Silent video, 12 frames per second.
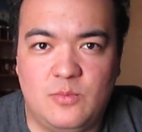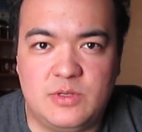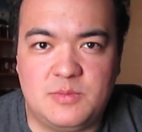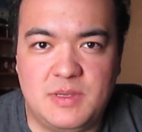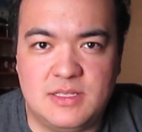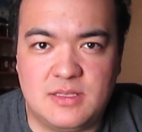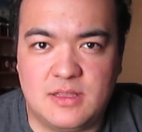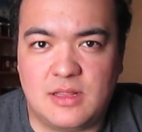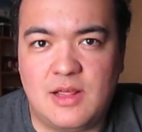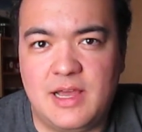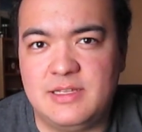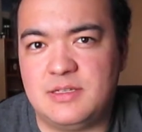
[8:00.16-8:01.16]
which means that the
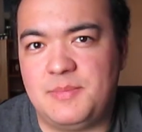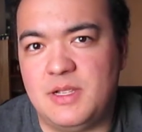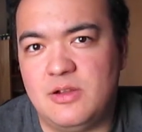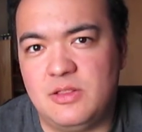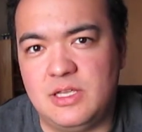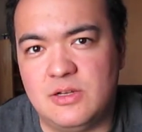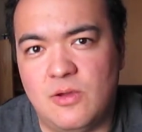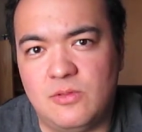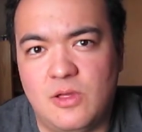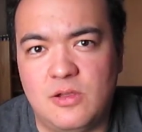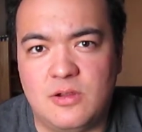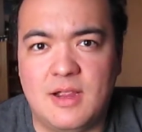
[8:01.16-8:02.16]
clot is apparently no
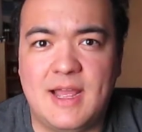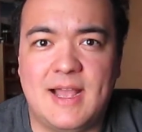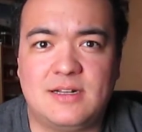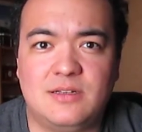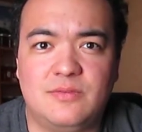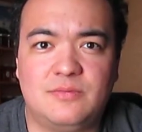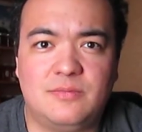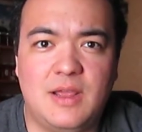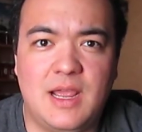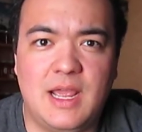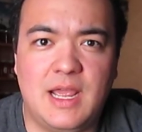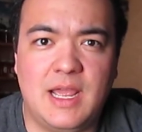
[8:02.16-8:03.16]
longer active.
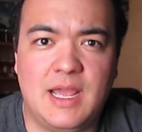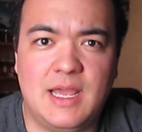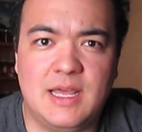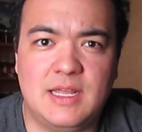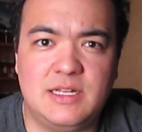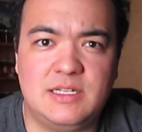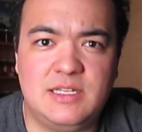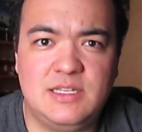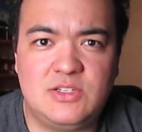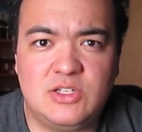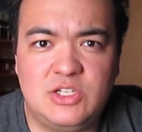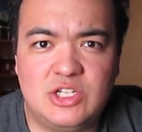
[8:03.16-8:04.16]
And he
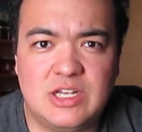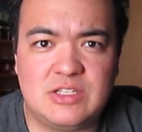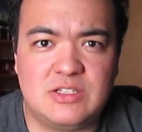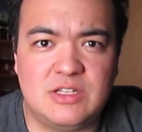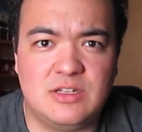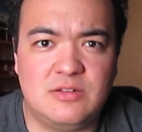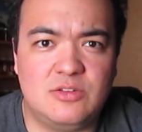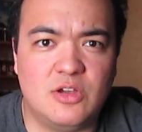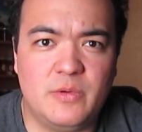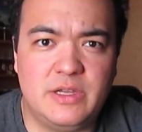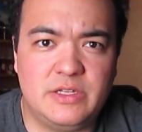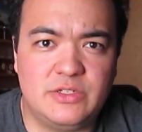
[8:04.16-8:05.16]
suggested
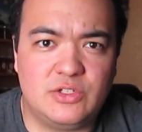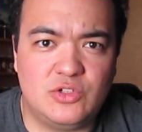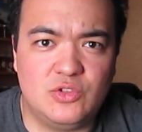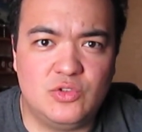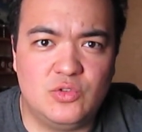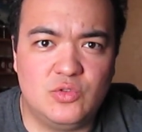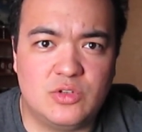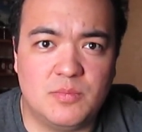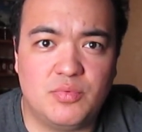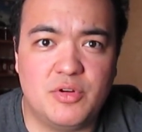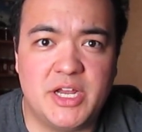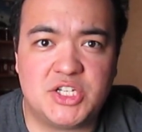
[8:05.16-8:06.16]
going to
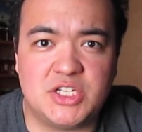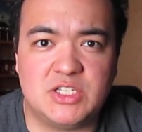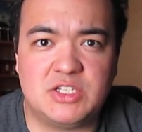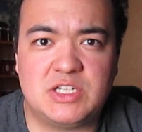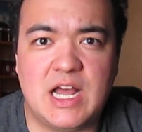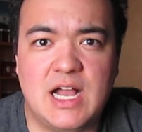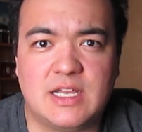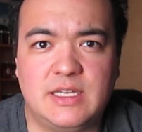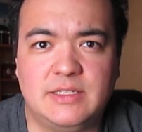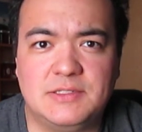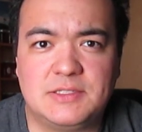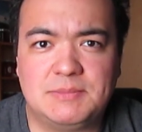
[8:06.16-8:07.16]
compression
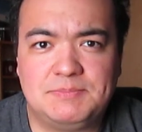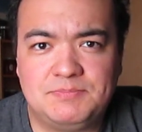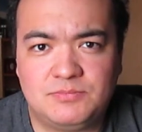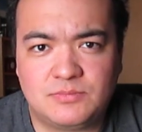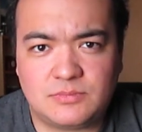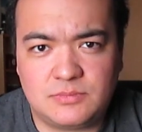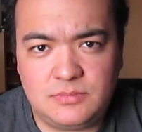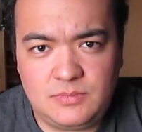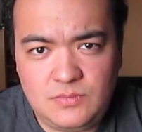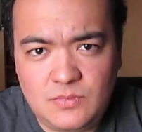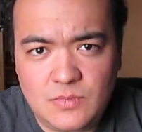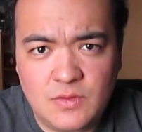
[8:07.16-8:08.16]
stockings
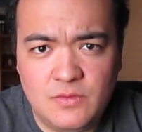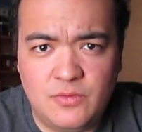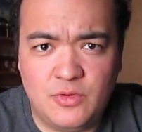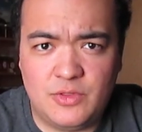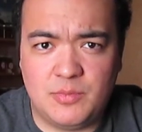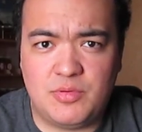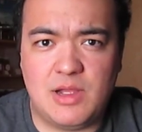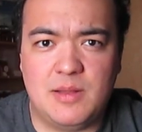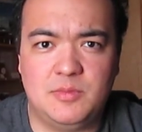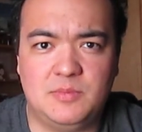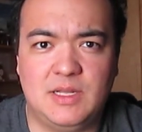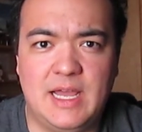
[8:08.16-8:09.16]
for the
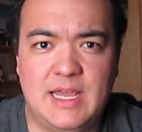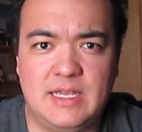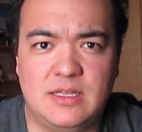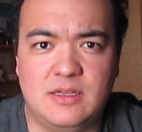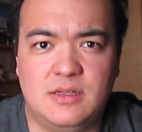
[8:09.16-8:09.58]
problem leg